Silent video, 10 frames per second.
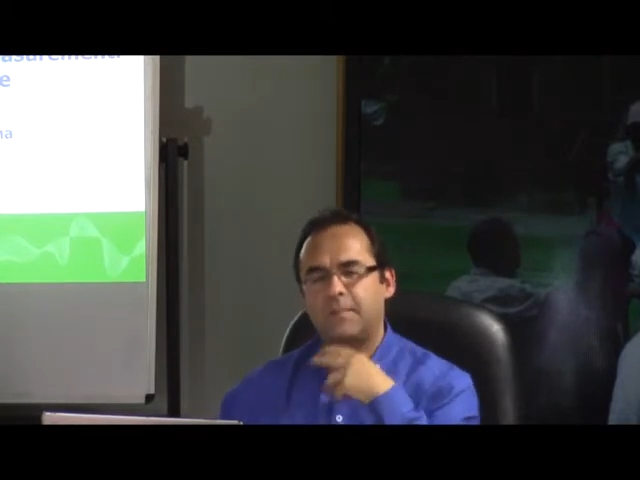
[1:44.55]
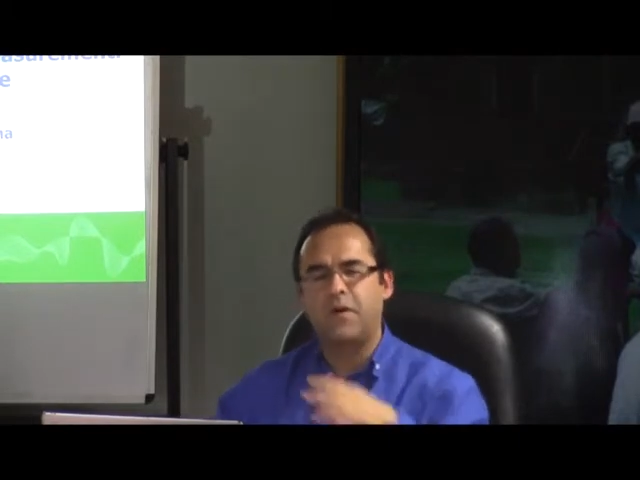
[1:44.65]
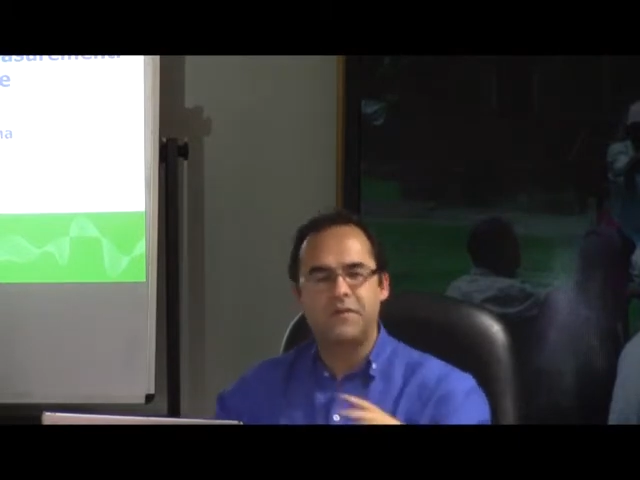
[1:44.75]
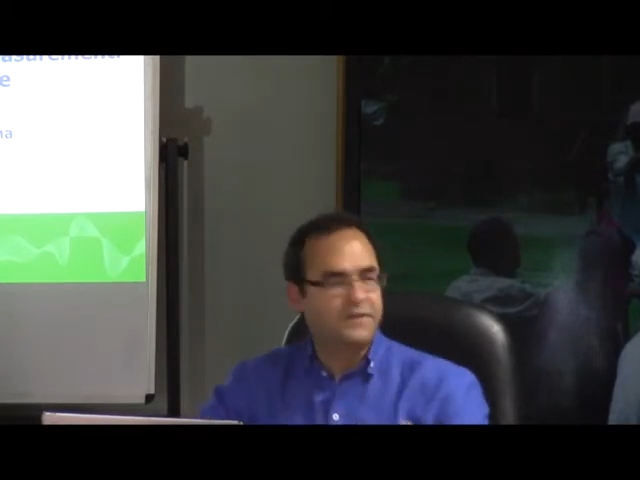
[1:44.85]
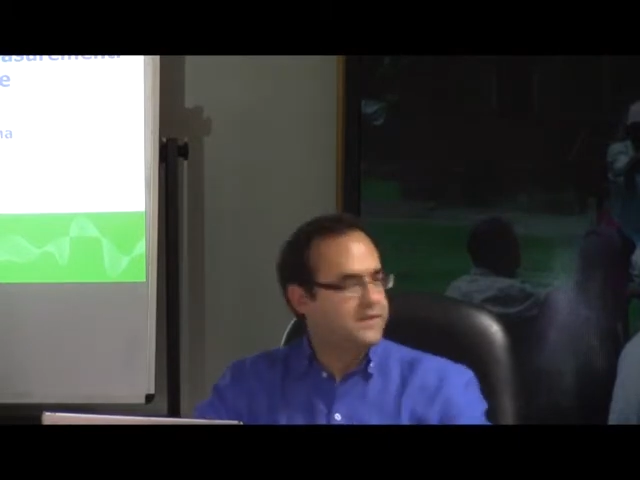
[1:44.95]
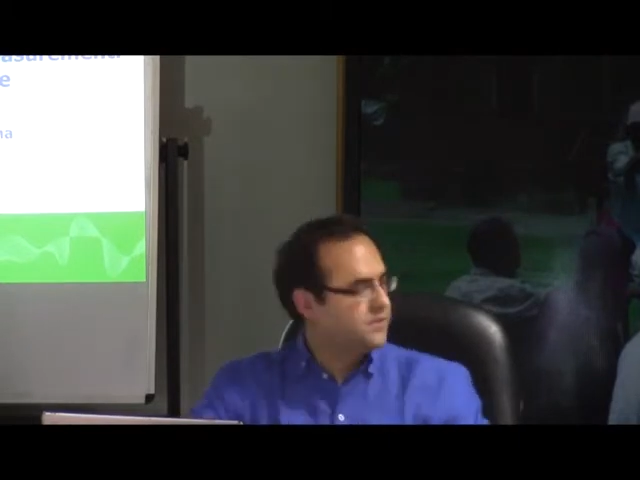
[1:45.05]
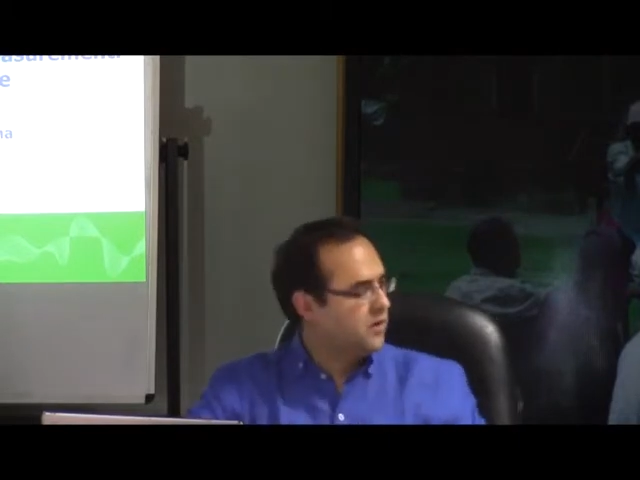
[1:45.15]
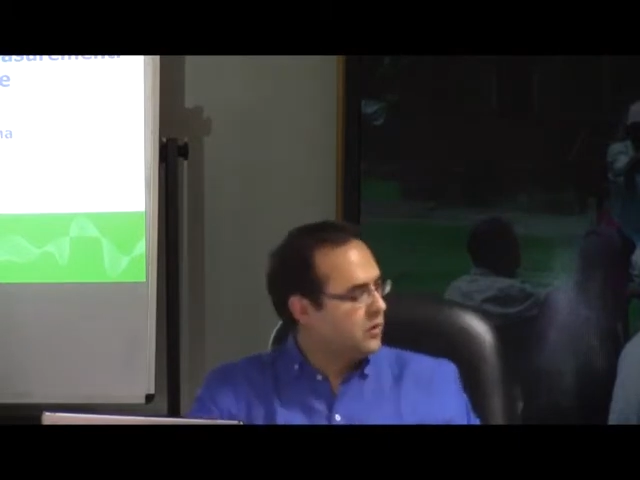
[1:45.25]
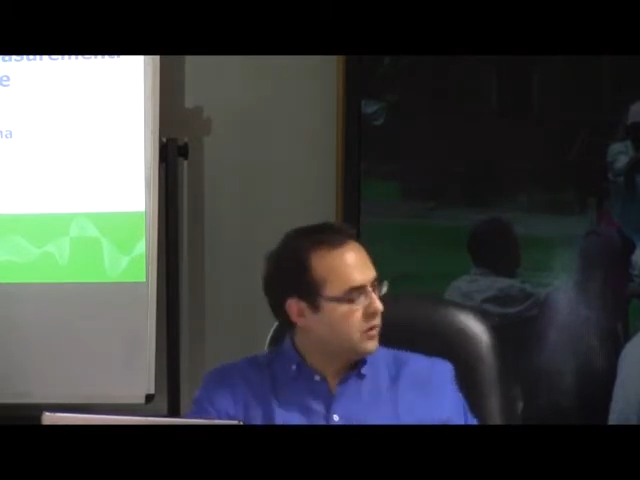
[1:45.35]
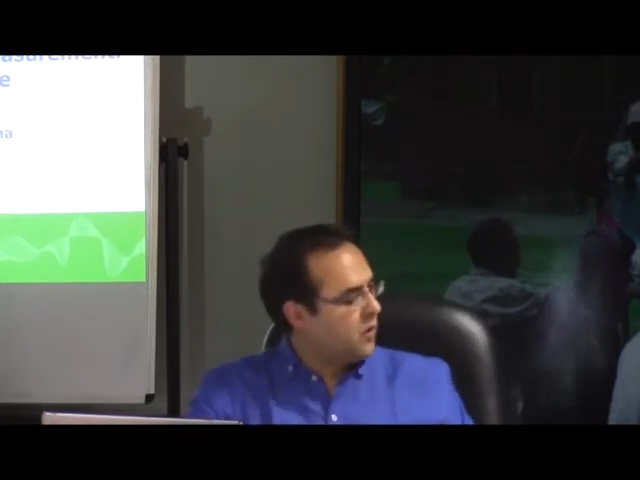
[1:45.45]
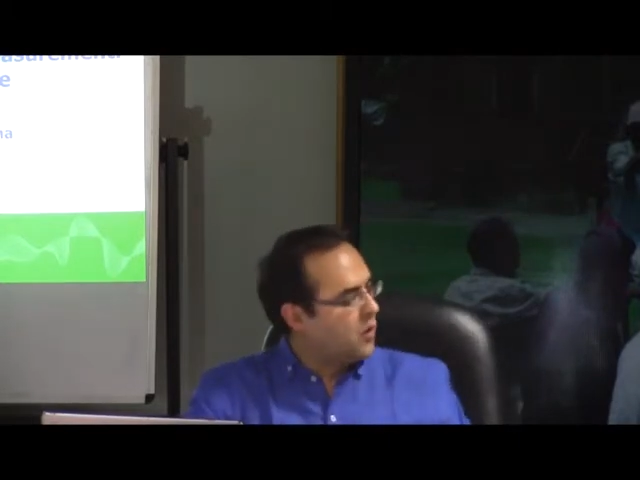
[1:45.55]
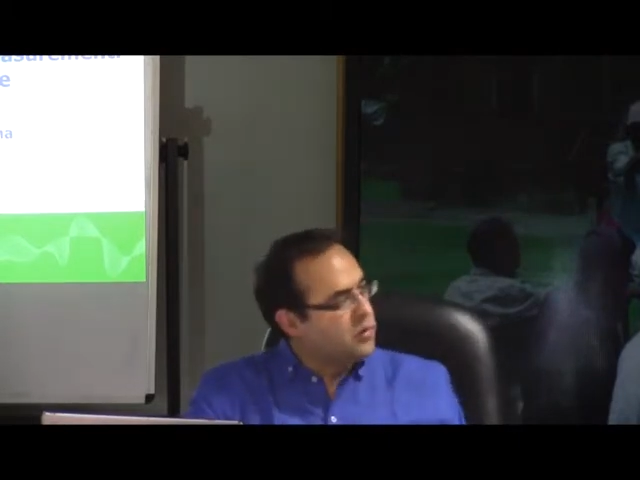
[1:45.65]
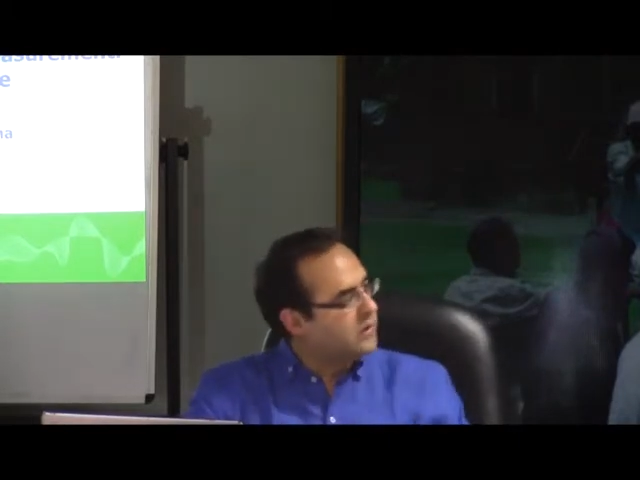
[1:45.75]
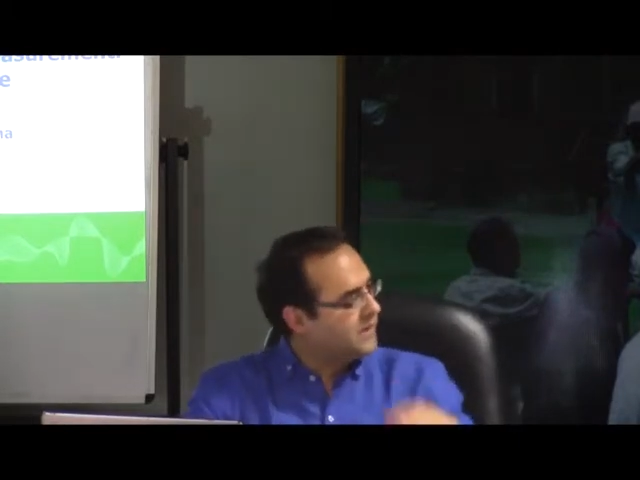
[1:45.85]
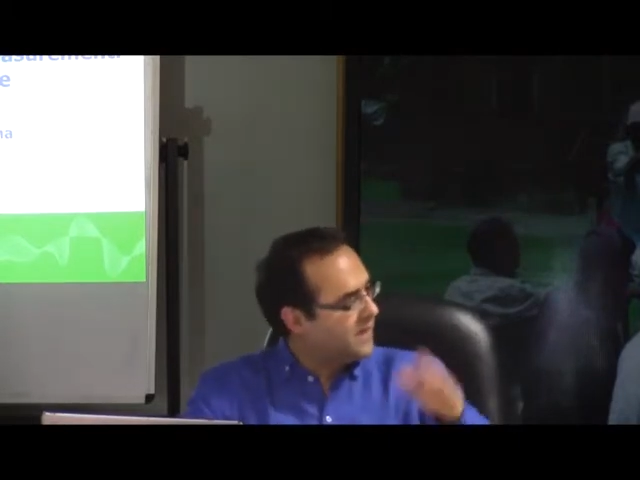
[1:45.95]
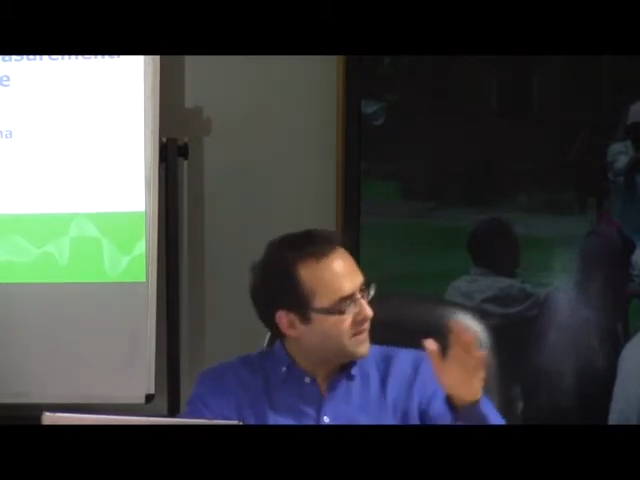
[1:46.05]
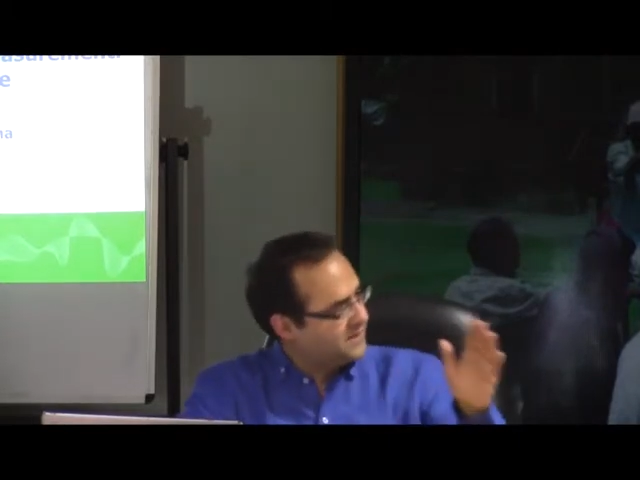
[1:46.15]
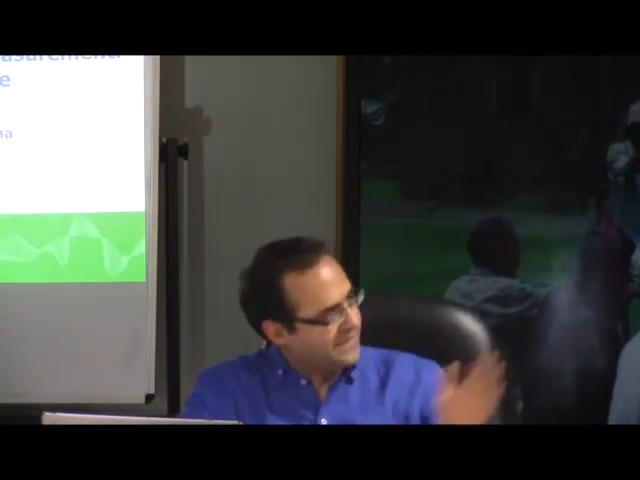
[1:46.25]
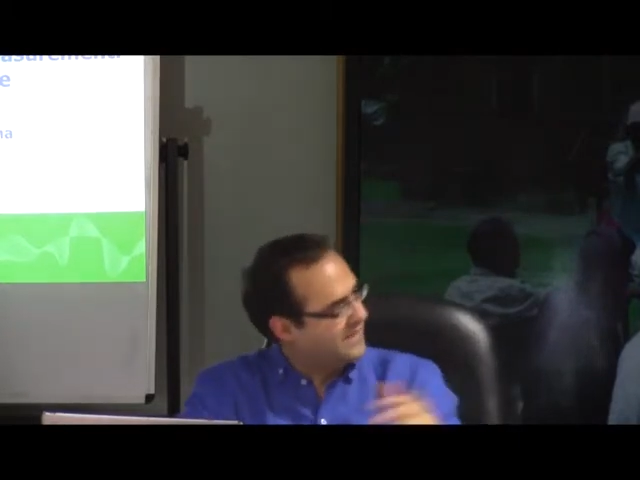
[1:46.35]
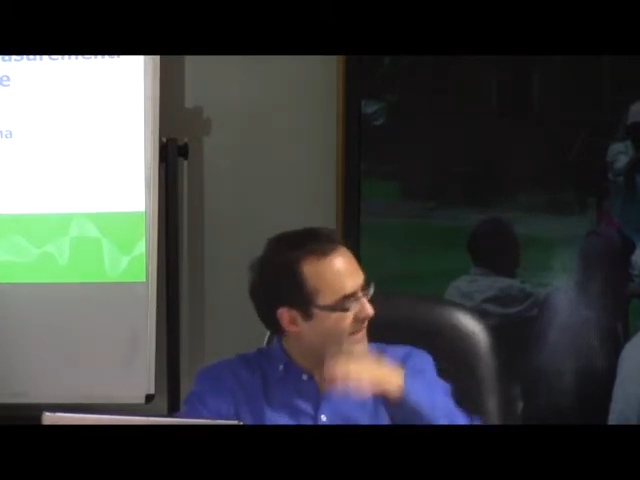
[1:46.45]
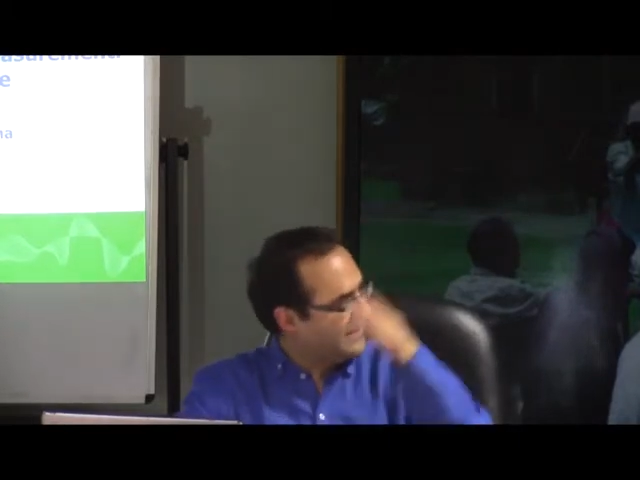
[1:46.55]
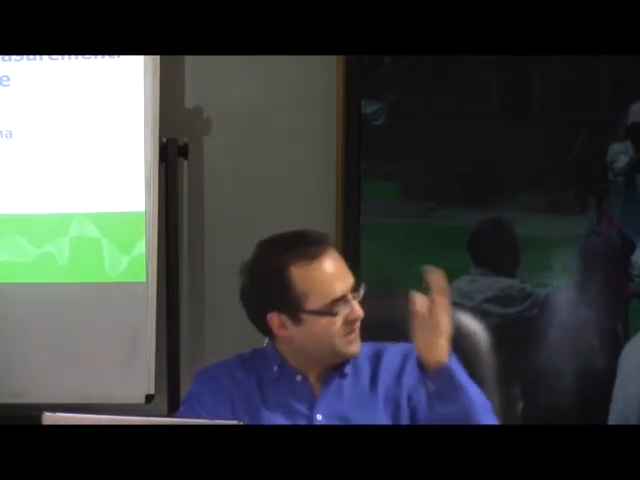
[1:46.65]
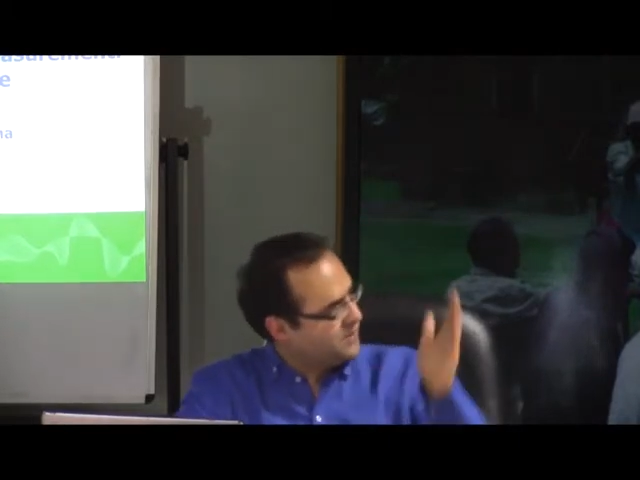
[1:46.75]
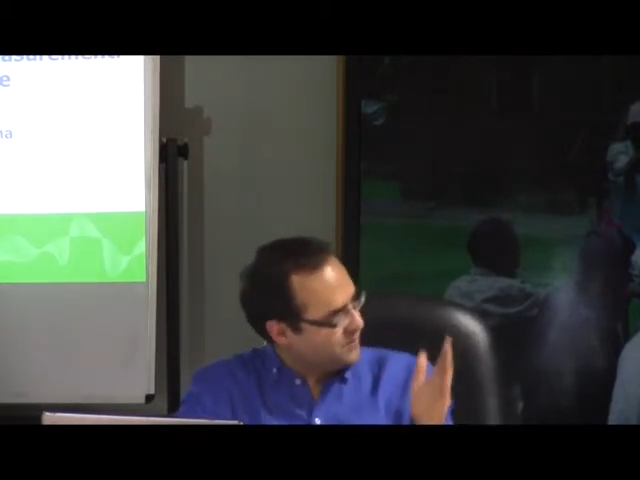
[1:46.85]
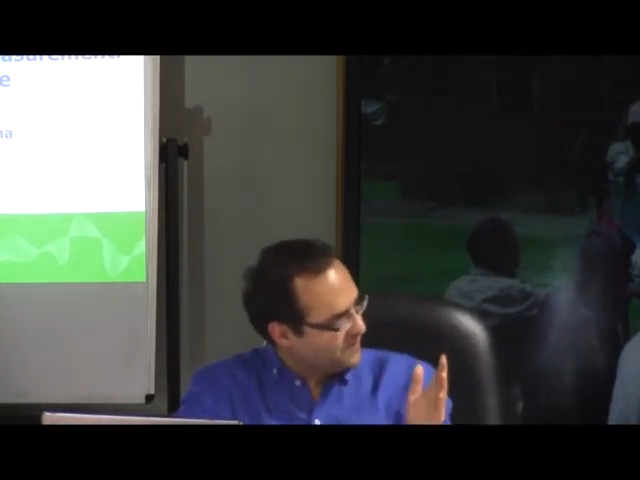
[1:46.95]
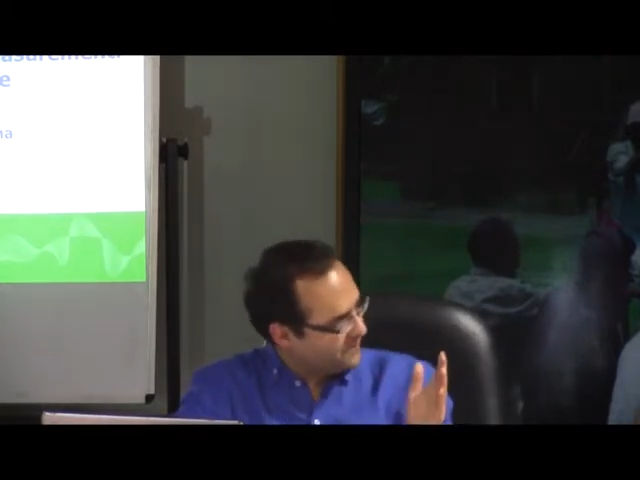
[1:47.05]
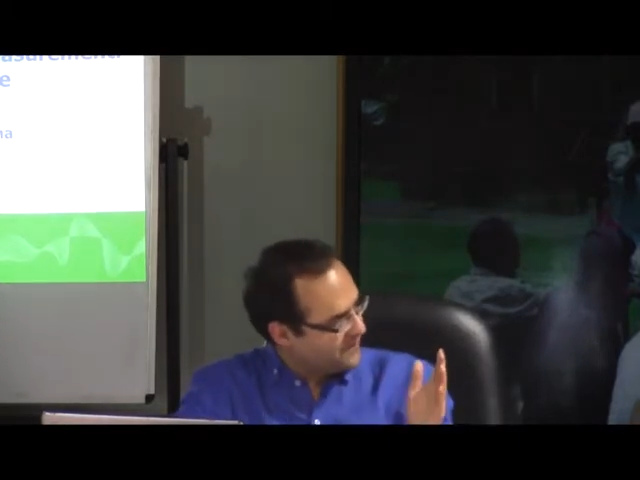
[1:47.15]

poverty is only a technical issue.